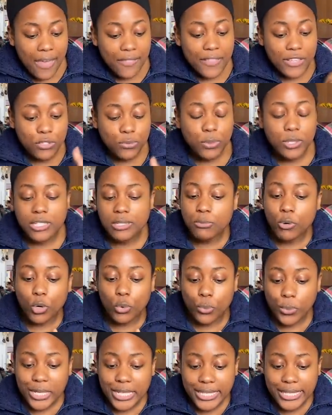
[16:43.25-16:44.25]
This one is more
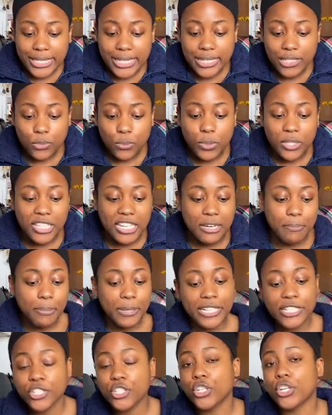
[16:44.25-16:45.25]
recent with a
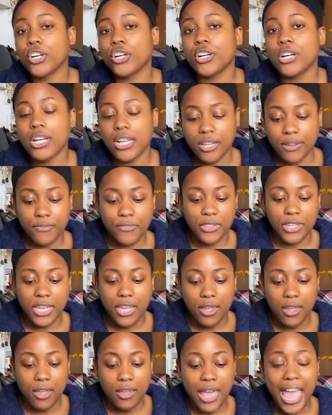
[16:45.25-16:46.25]
picture of
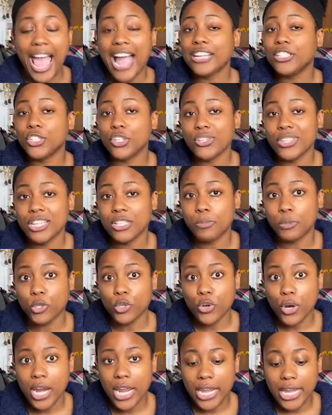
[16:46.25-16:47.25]
the actor that's
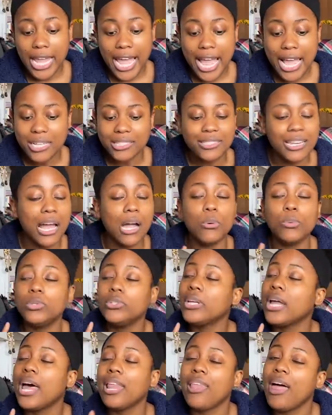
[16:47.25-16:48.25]
portraying Kaz. Now, I
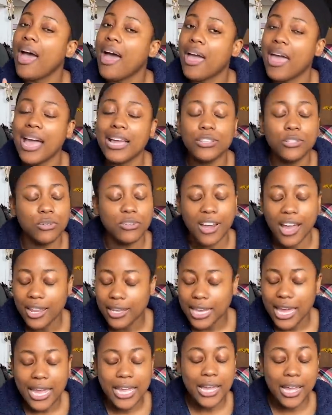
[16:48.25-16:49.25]
will not lie, I do not
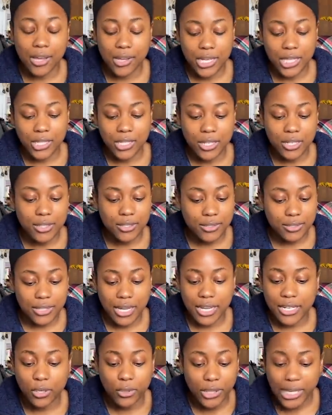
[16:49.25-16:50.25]
like how he looks.
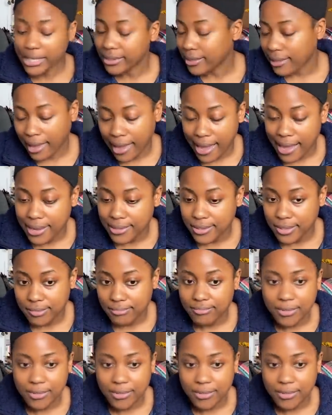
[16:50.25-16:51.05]
I don't like the hat.